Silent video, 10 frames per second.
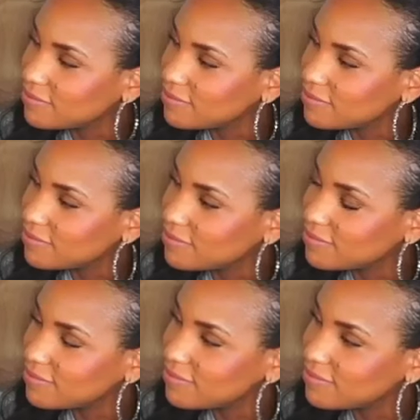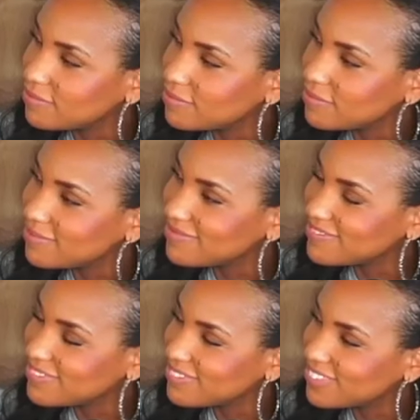
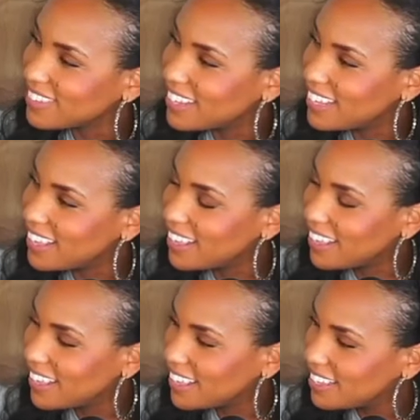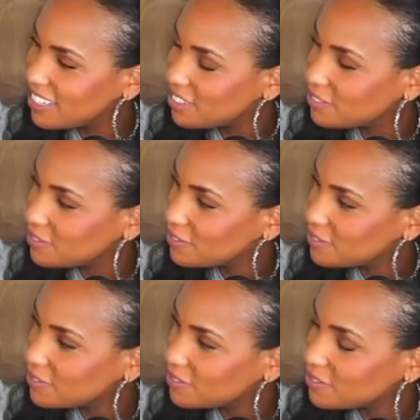
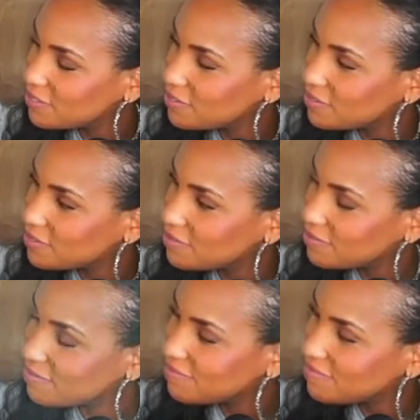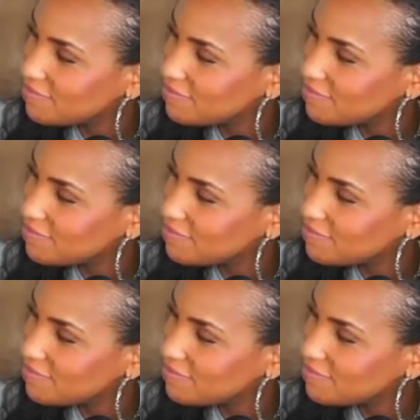(silent)